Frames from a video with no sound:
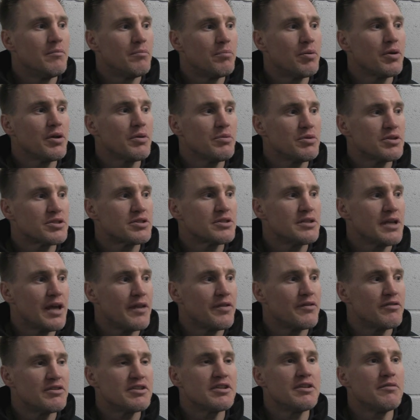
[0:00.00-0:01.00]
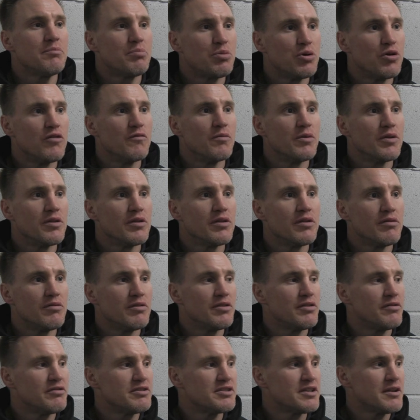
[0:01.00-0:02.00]
But it was, yeah, there is an improvement.
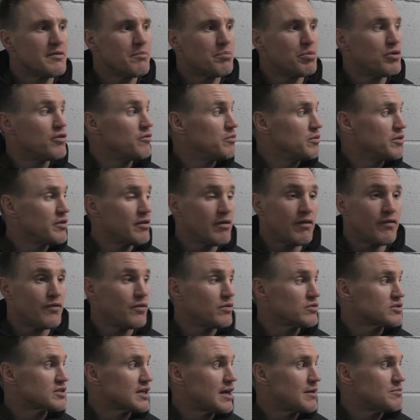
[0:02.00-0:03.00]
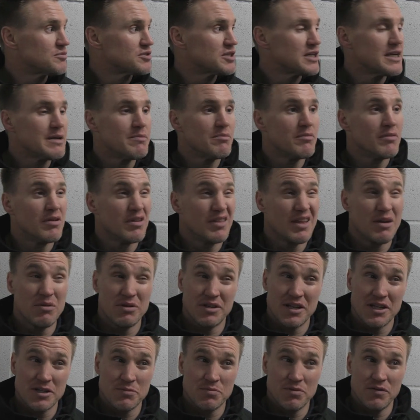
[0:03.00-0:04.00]
There is an improvement. They're a full-time team. They
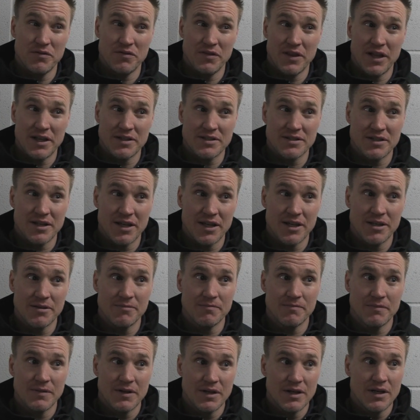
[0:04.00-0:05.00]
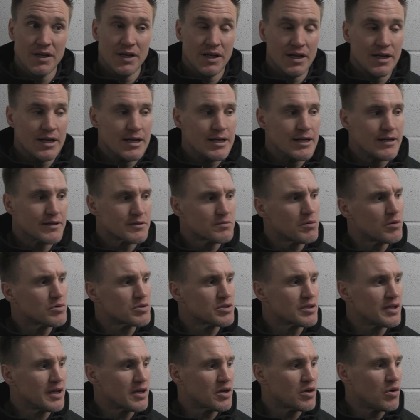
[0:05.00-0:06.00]
were desperate for that today. I
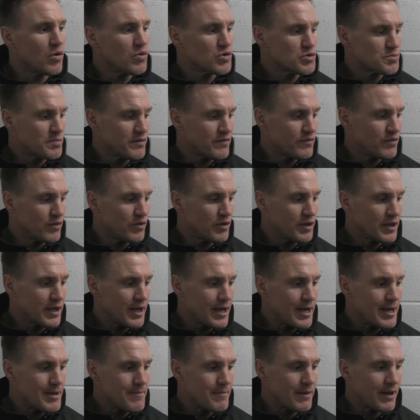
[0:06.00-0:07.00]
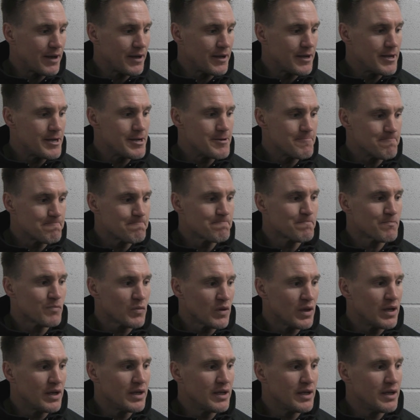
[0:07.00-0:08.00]
spoke to their coach before the game, and.
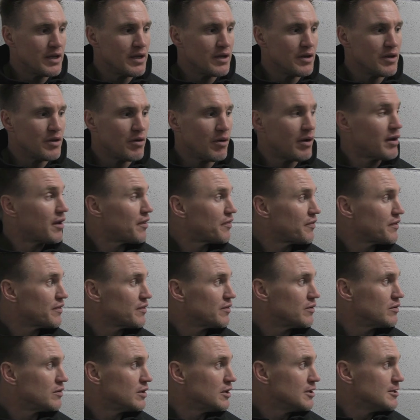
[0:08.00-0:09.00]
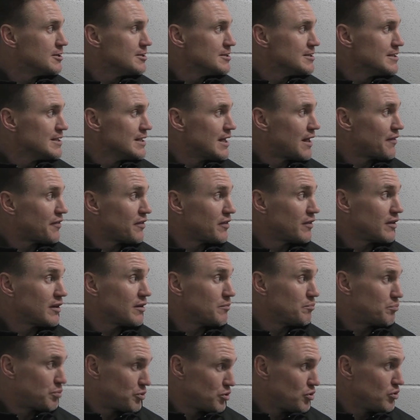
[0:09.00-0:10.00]
Yeah, you know, and I think they'll
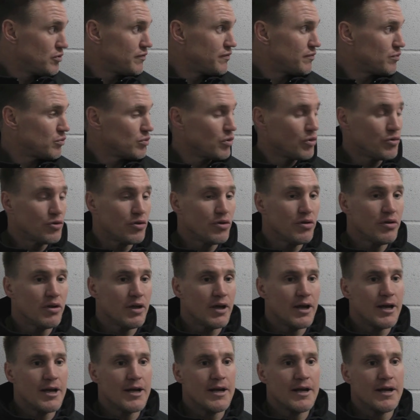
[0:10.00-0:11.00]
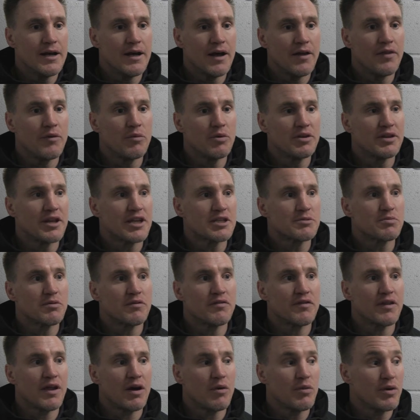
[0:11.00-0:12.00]
improve London, and they'll be
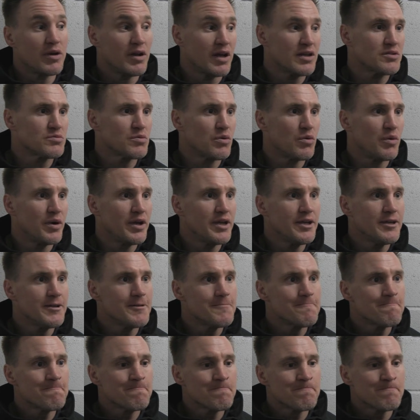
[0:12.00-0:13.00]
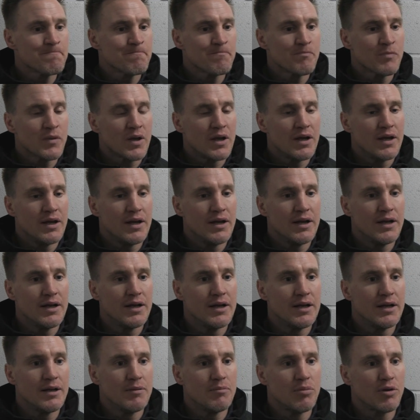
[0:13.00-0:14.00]
desperate for that win, as were we.
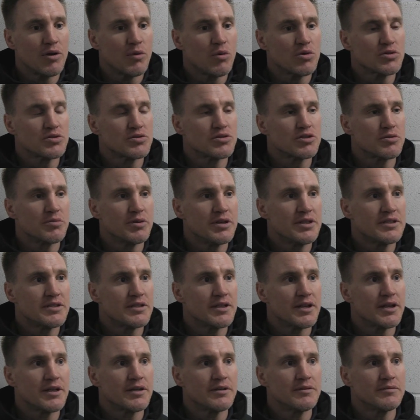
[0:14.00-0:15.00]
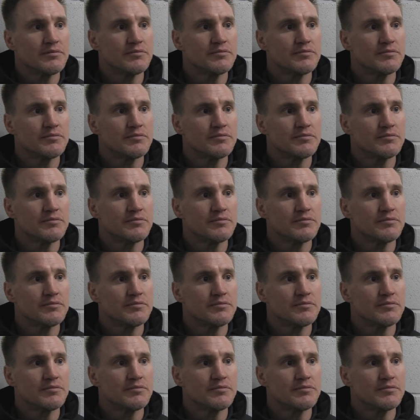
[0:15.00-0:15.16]
But it wasn't to be today.